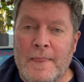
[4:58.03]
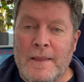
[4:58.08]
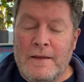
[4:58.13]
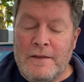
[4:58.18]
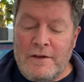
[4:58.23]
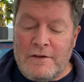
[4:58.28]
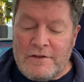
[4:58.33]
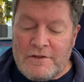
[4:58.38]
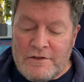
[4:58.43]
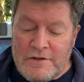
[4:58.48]

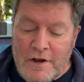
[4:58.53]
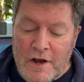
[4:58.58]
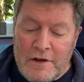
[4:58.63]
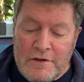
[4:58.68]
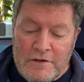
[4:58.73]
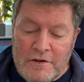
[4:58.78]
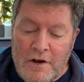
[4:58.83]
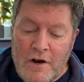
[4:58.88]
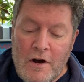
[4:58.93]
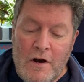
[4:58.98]
that
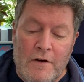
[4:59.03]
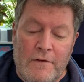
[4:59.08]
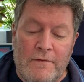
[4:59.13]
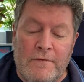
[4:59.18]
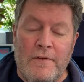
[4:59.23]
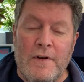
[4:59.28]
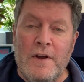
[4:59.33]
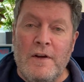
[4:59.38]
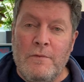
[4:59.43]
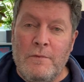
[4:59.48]
starts
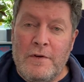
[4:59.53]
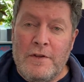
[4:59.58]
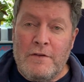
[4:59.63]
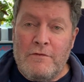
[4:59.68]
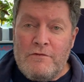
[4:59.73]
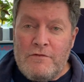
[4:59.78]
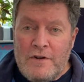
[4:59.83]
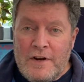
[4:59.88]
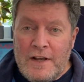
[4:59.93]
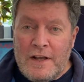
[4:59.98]
off with a
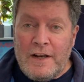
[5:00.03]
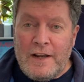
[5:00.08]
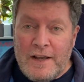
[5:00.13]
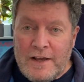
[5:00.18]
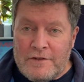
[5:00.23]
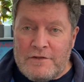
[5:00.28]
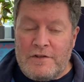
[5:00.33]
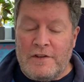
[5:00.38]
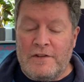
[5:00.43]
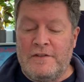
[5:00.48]
really
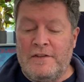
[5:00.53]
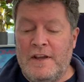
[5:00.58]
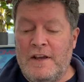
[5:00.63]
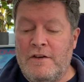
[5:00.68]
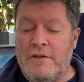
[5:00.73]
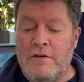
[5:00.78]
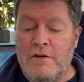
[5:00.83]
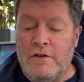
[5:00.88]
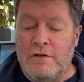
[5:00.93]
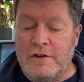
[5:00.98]

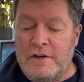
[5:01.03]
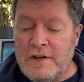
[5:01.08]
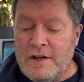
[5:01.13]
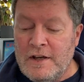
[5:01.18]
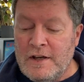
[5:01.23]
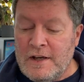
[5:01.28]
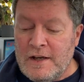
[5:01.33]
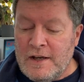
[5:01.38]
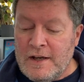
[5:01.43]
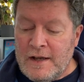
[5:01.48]
interesting hook.
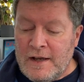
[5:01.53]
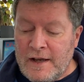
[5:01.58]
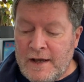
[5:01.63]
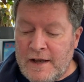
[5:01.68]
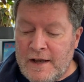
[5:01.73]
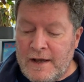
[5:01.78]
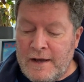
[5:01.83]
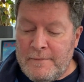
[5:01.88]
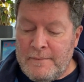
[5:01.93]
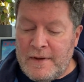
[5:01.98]

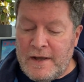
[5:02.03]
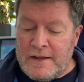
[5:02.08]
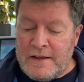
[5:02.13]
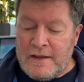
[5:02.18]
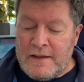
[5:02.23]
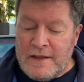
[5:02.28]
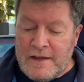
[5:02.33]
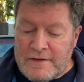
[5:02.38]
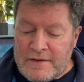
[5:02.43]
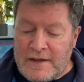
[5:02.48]
And
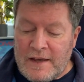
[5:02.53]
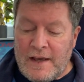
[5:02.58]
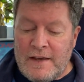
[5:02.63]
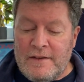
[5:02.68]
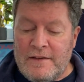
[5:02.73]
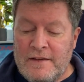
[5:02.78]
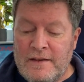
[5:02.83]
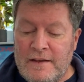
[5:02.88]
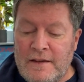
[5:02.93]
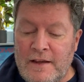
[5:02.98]
in this
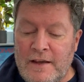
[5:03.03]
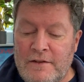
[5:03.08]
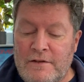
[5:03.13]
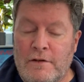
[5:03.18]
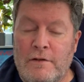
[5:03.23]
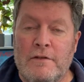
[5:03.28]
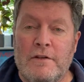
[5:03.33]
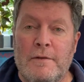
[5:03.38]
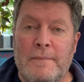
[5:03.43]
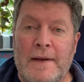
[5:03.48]
case, he
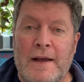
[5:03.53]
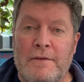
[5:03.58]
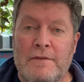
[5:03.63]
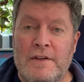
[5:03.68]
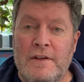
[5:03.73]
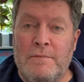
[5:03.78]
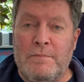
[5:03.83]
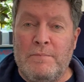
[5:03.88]
talked about his